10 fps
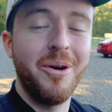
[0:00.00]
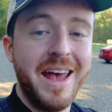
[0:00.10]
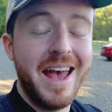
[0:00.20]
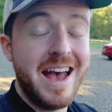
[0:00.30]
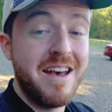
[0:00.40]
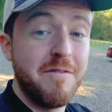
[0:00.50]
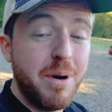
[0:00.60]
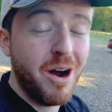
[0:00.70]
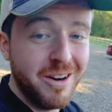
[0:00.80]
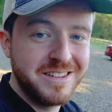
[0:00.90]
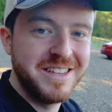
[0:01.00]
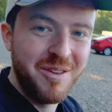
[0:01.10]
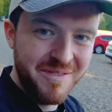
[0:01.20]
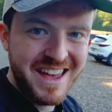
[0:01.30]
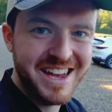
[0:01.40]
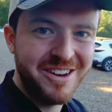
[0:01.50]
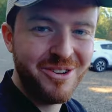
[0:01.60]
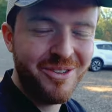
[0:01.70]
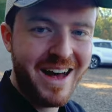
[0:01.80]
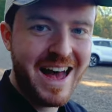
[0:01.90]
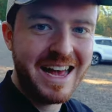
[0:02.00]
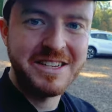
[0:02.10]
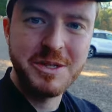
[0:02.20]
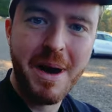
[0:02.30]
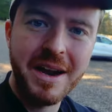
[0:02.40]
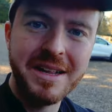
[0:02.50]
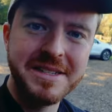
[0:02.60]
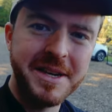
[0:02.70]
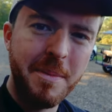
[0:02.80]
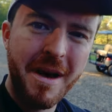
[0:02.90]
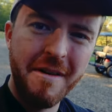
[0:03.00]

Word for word: Okay, I have parked the vehicle. I spotted some